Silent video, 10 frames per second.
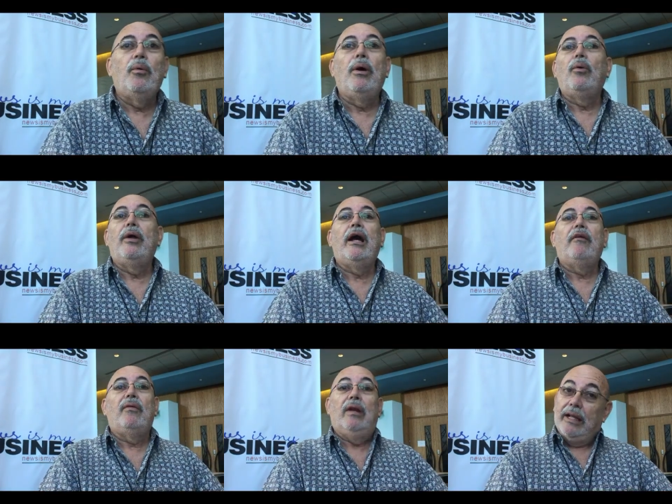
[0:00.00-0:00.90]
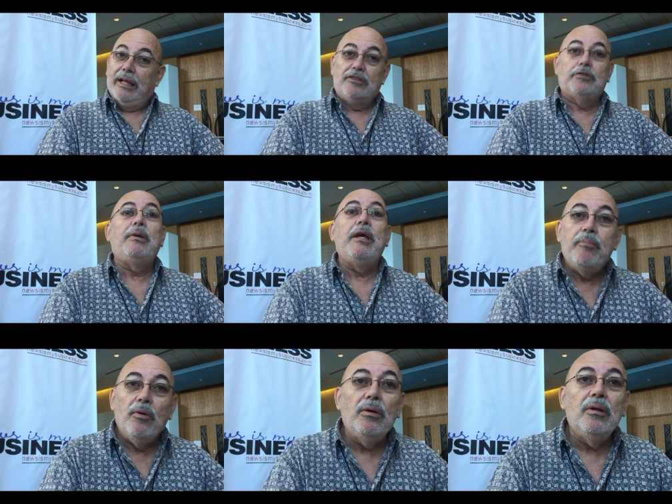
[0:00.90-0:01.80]
We will have less
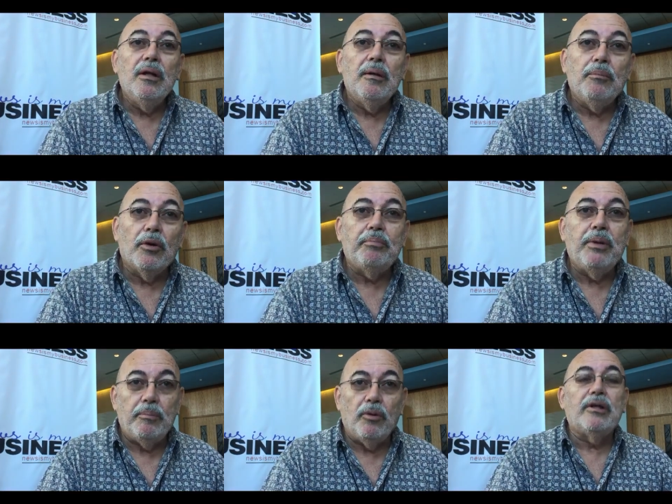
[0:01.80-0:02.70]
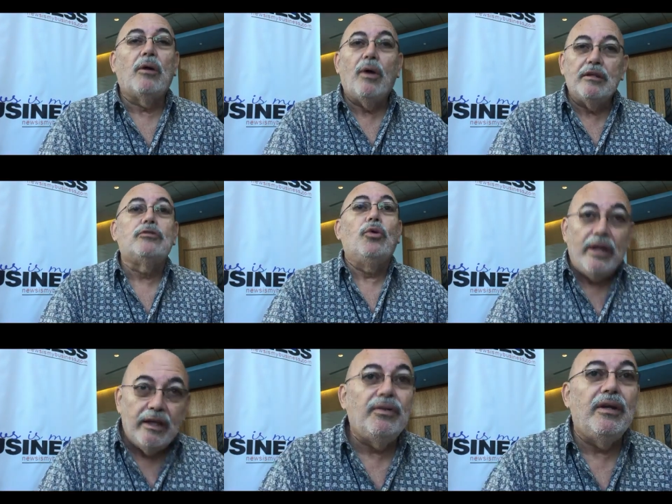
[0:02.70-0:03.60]
people, but people that wants to
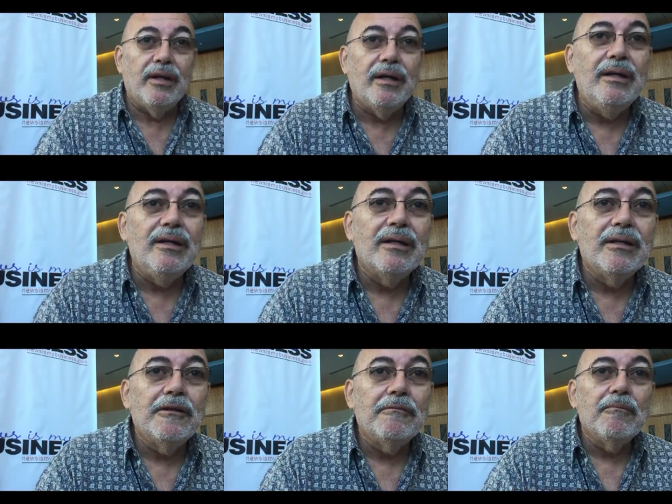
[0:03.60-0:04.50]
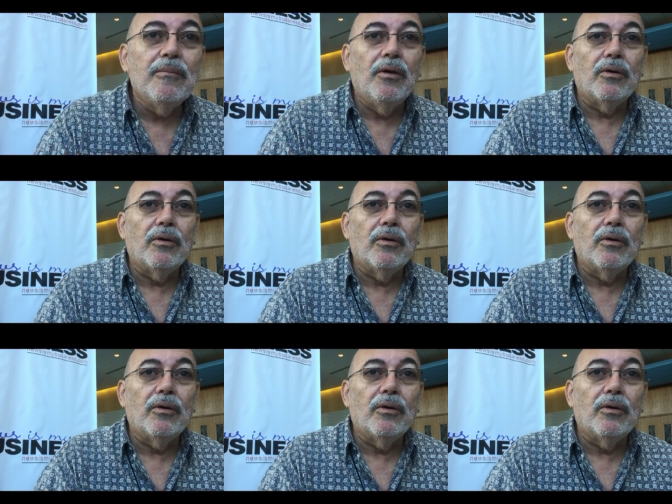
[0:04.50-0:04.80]
live here mm-hmm.